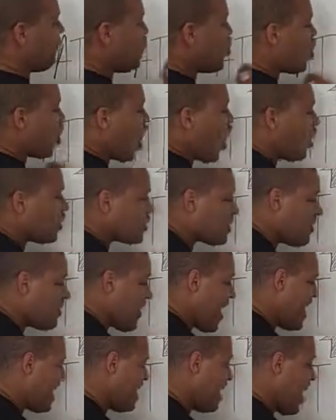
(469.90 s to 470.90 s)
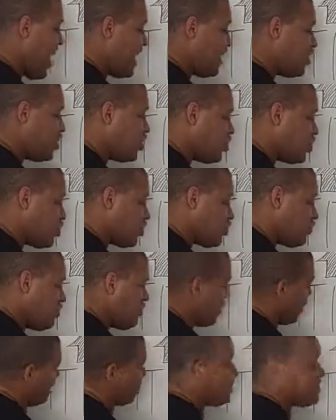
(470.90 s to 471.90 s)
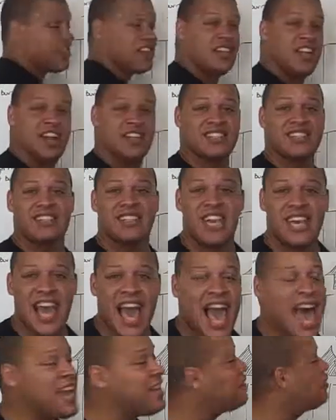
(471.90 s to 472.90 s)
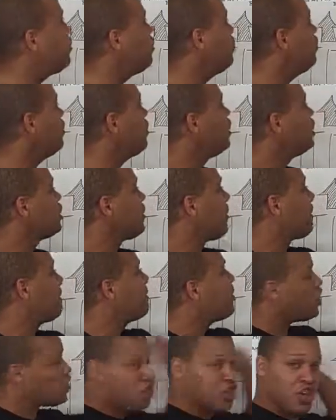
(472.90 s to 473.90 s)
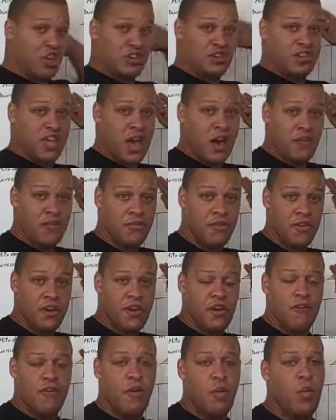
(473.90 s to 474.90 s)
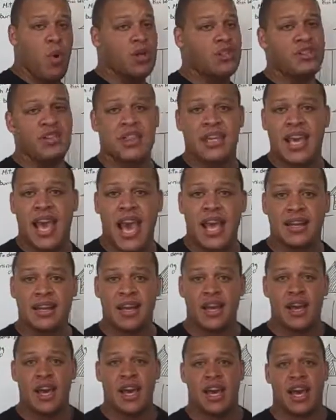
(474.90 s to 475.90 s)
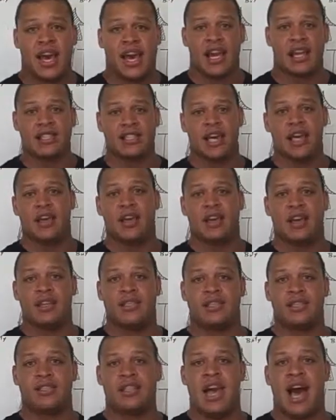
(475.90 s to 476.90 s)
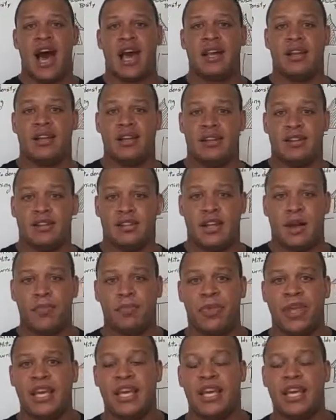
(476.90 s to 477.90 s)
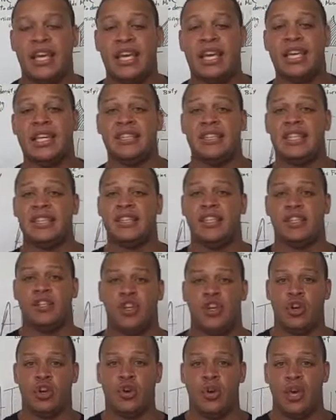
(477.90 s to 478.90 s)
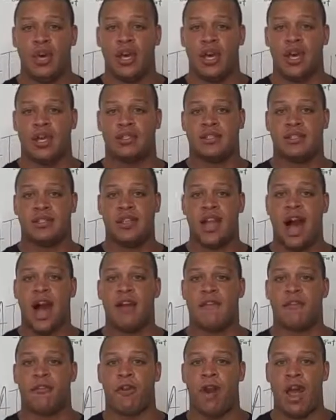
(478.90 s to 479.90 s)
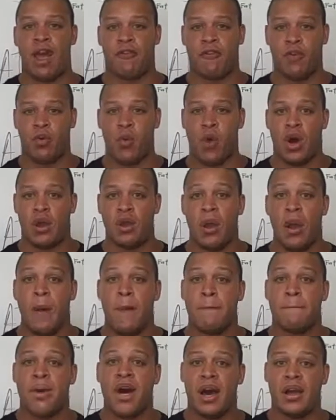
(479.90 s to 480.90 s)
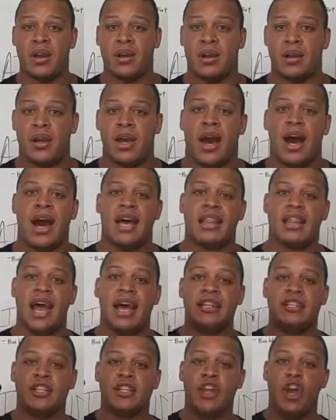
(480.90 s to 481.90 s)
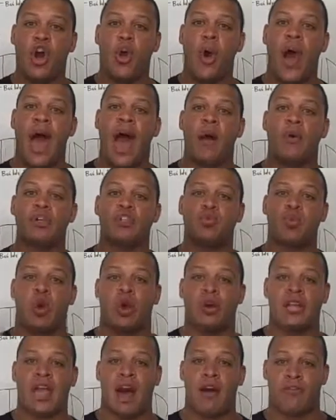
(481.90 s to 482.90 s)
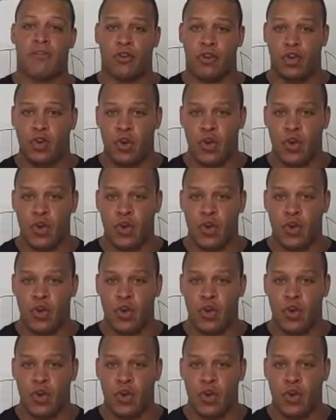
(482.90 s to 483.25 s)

if you cultivate just a sick attitude to push yourself from one to the end. And I got to tell you, it's not something easy to do. It's not for everyone. But I'd like to know how it's worked out for